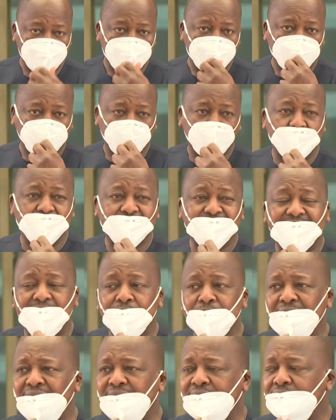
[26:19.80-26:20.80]
to
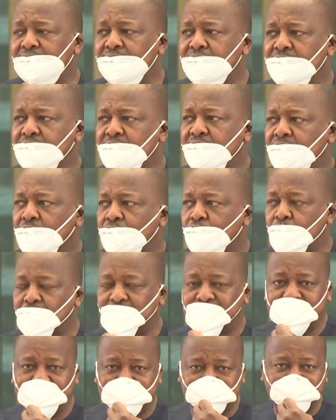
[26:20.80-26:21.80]
determine
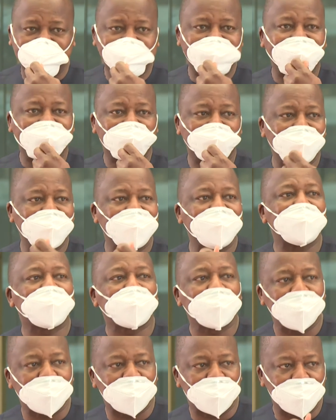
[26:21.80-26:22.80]
what is it that we need
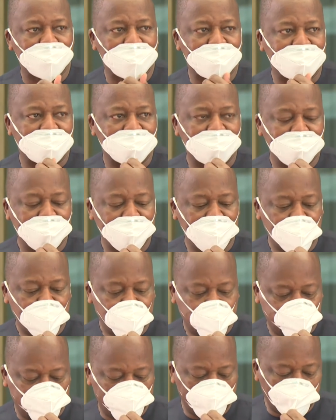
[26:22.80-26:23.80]
to be doing
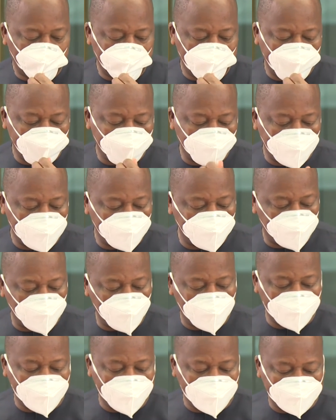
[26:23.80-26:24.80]
in order to
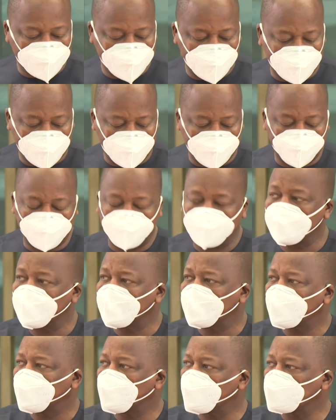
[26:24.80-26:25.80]
ensure that
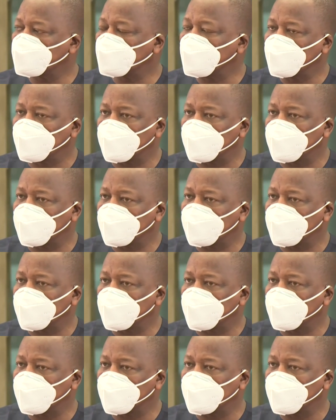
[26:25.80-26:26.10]
those people